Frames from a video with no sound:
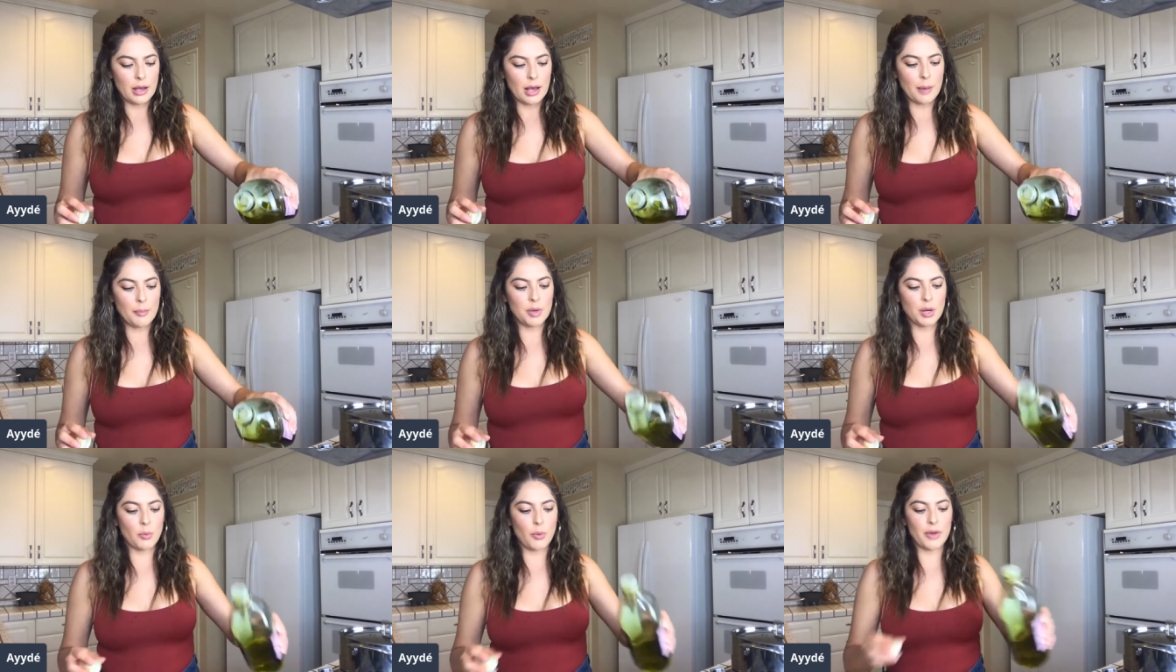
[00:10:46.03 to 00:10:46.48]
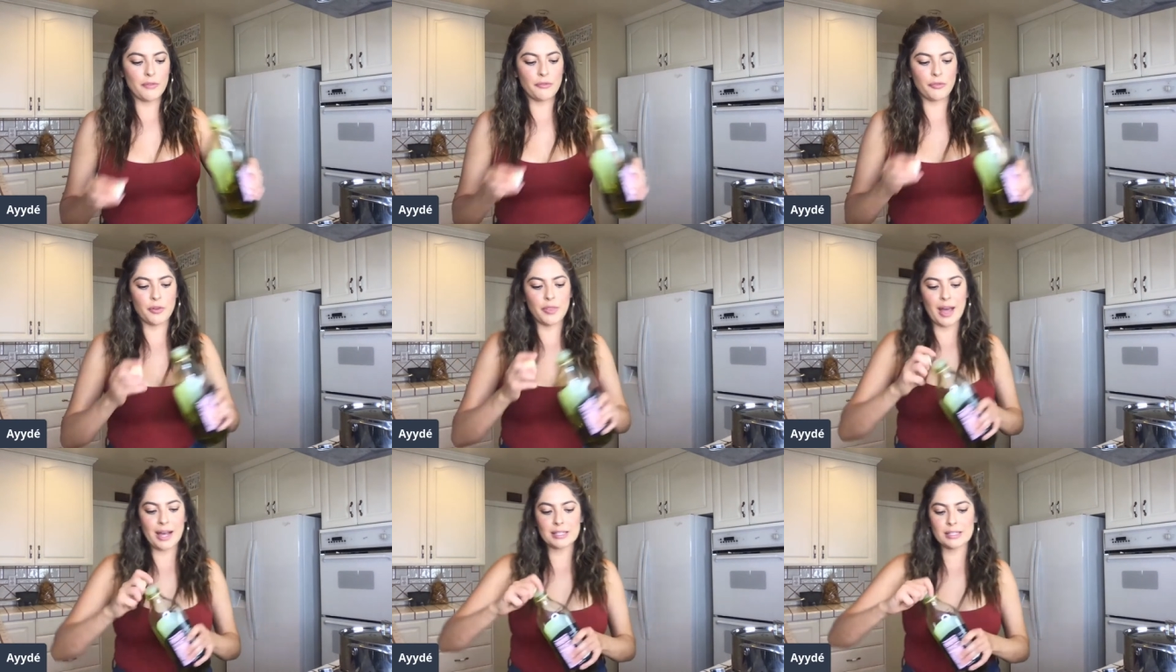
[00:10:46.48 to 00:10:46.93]
I'm going to wait
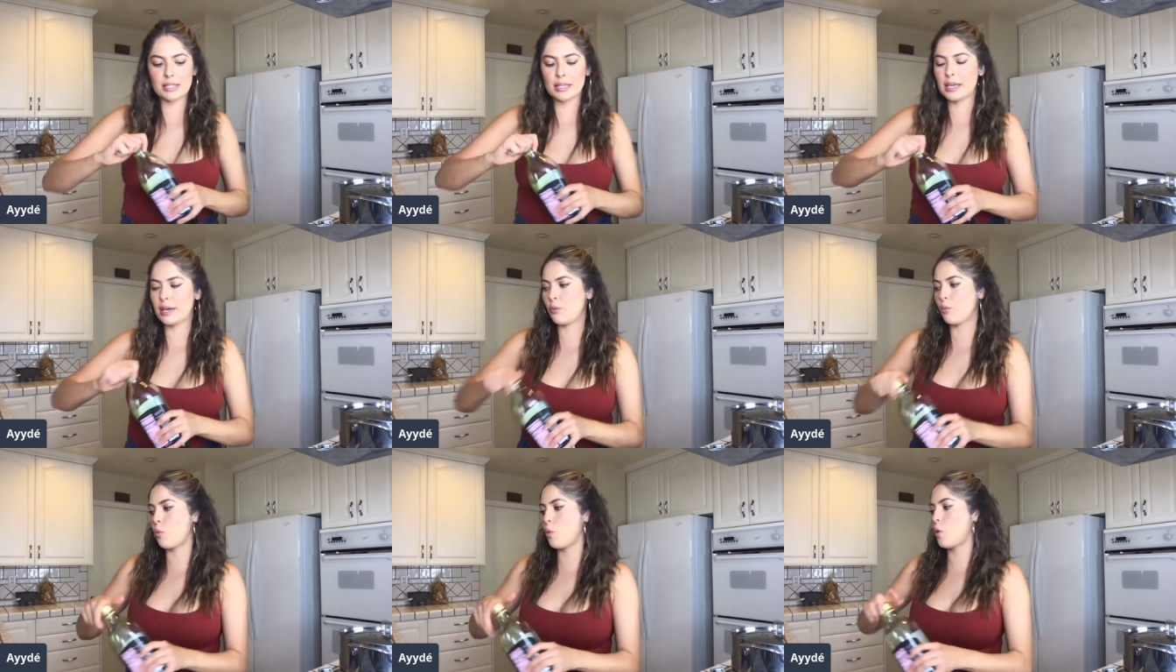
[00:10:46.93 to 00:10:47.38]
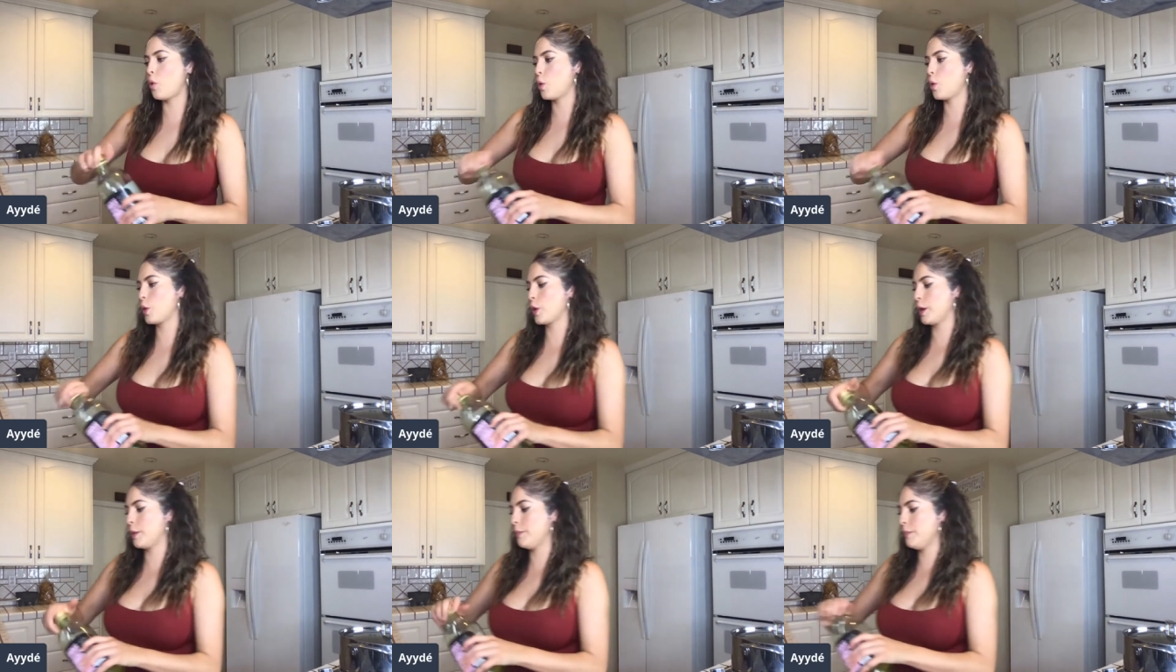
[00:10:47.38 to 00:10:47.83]
for that to get
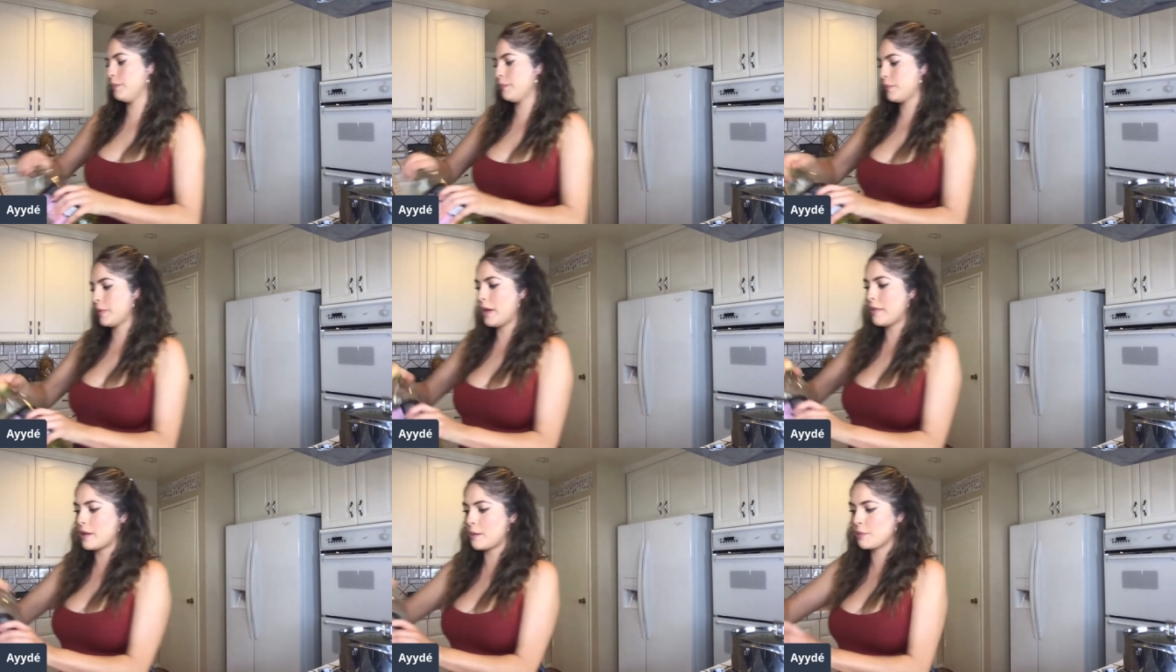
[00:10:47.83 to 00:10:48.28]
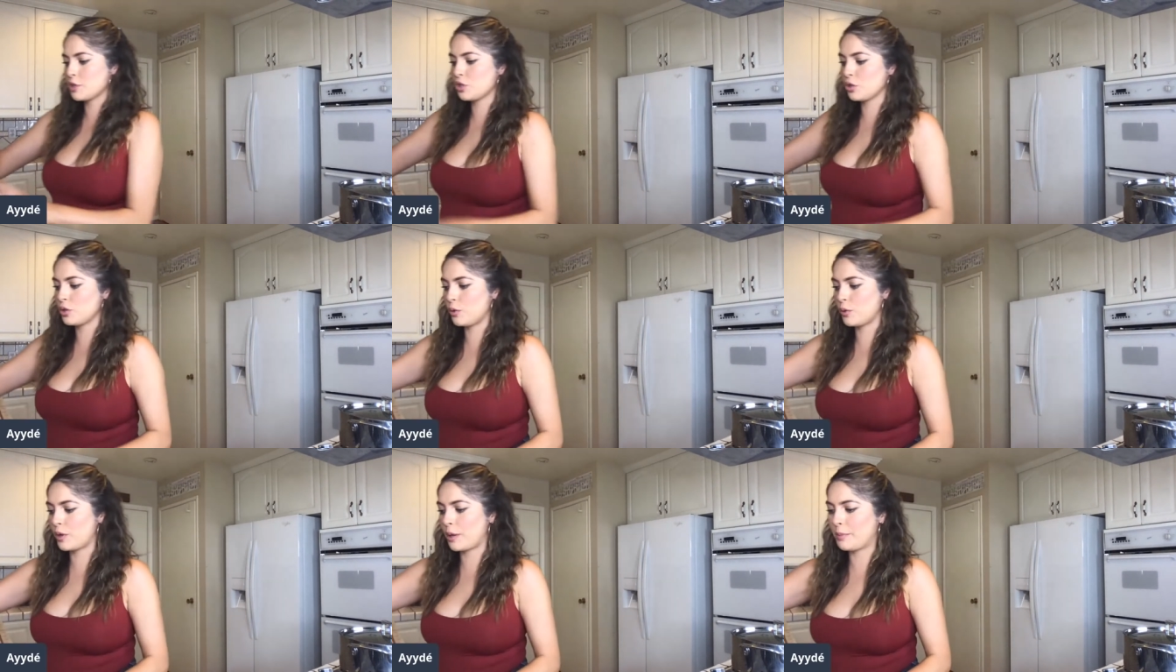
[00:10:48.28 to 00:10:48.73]
warm, and then I'm going to
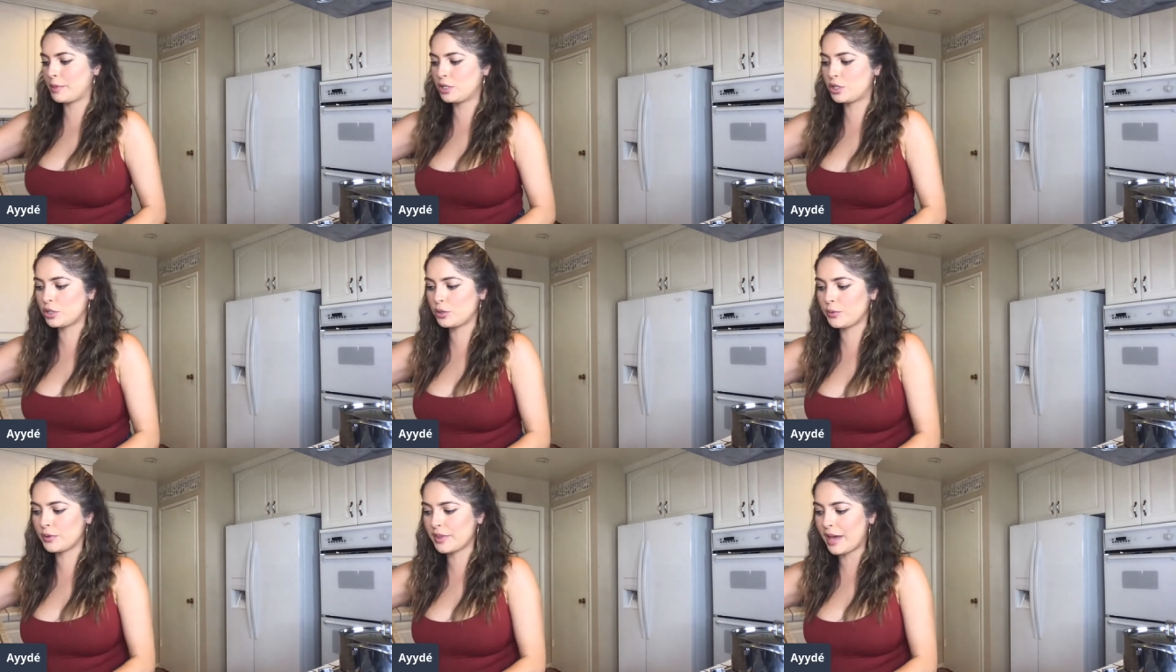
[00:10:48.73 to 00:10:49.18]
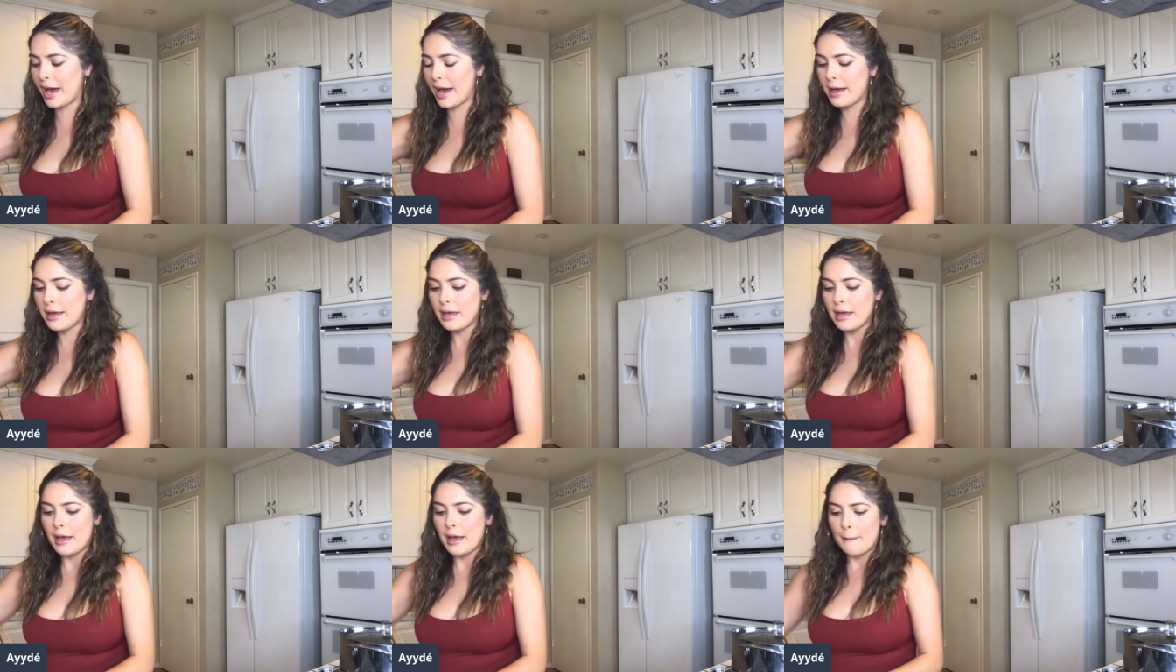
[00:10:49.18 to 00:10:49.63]
show you what I'm going to do with
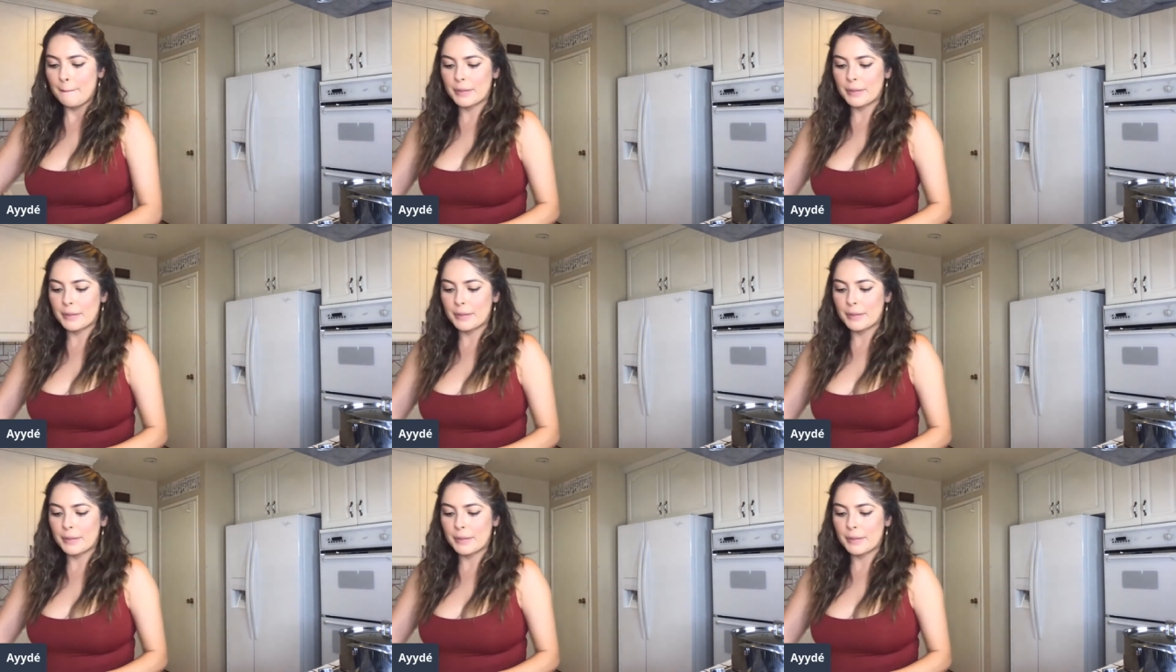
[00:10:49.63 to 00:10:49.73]
that.